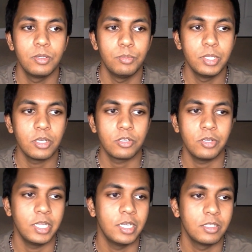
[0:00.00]
we are
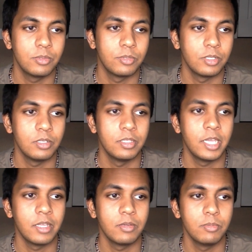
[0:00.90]
creating the world
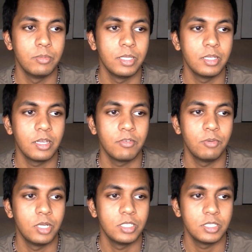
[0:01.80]
that we have
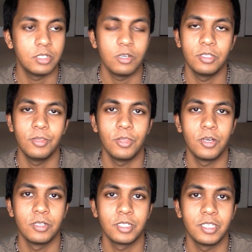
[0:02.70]
wanted all
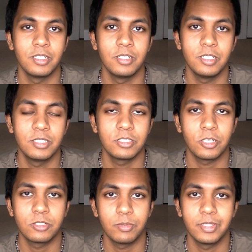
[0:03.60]
along, and it
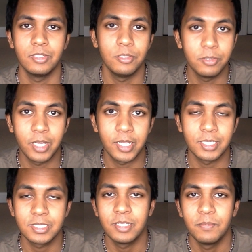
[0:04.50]
starts with you
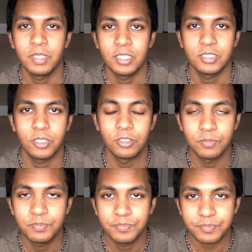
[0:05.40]
guys. So
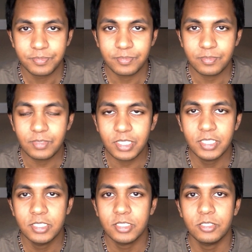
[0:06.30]

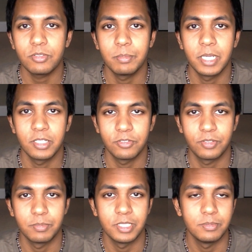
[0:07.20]
it's just a reminder
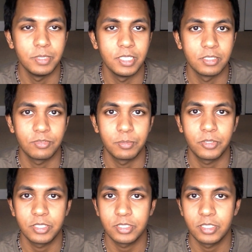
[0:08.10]
from these beings, from
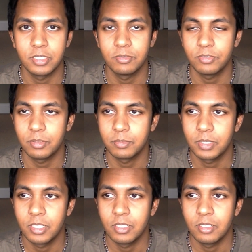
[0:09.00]
Krishna and from
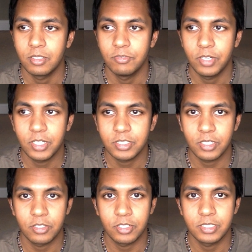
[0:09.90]
various
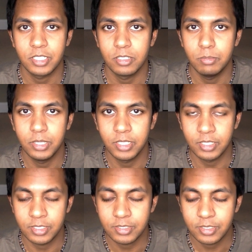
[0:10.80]
other ascended
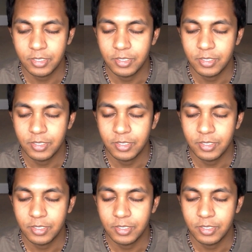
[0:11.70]
beings,